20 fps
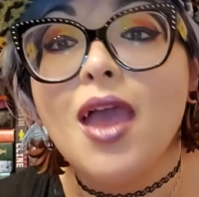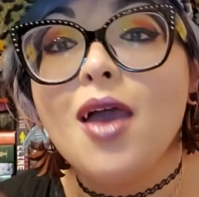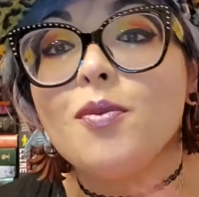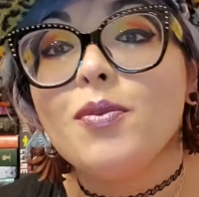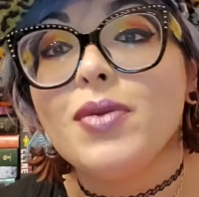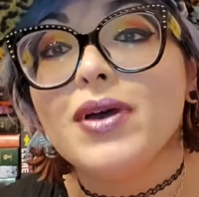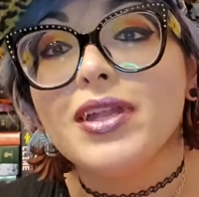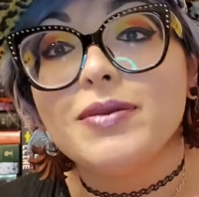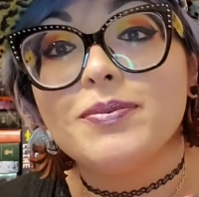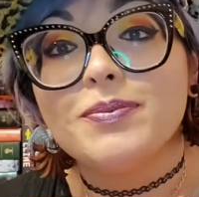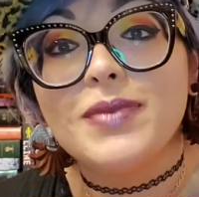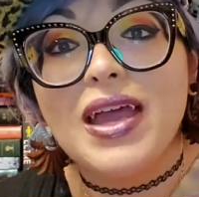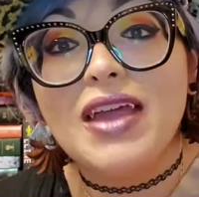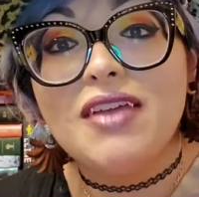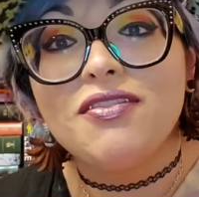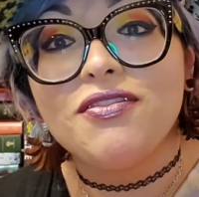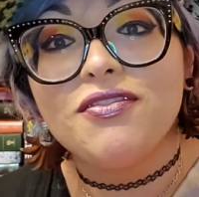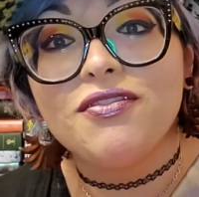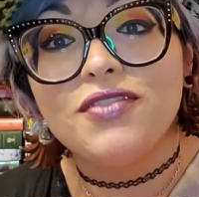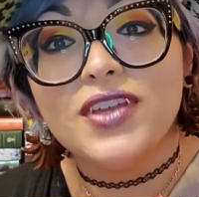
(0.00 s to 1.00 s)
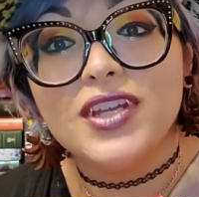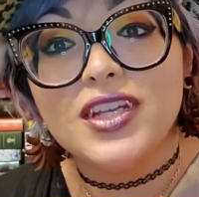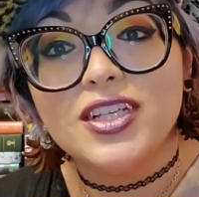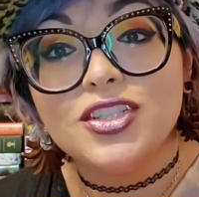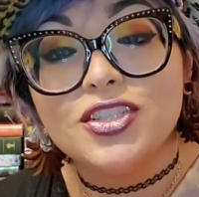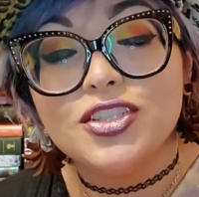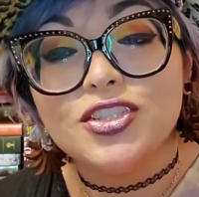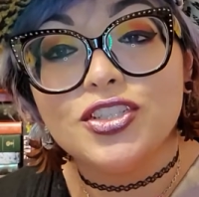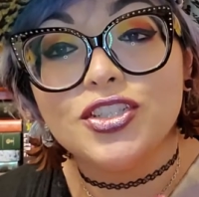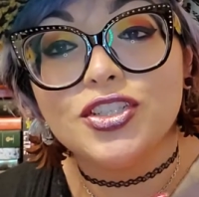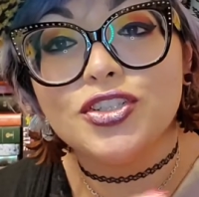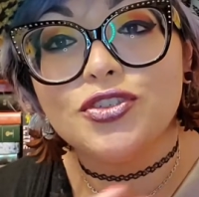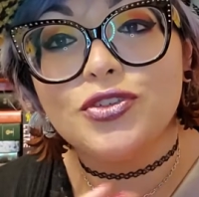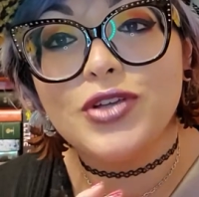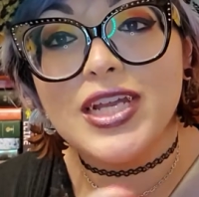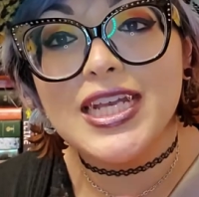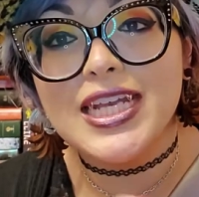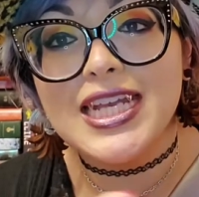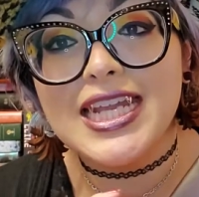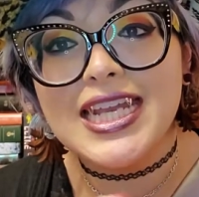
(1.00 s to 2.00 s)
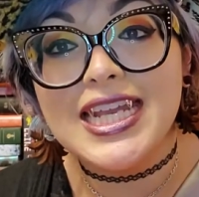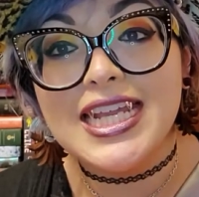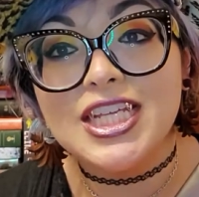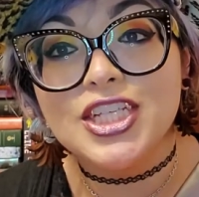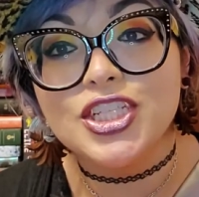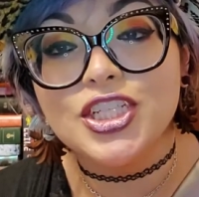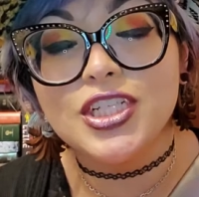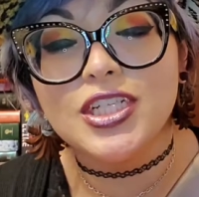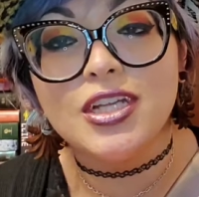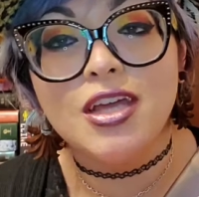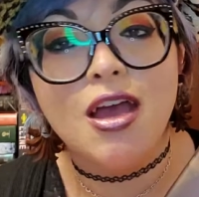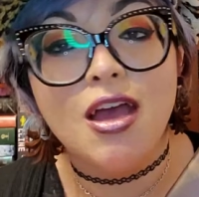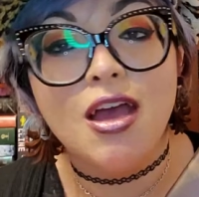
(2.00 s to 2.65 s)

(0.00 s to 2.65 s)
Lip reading: But I finished Dread Nation.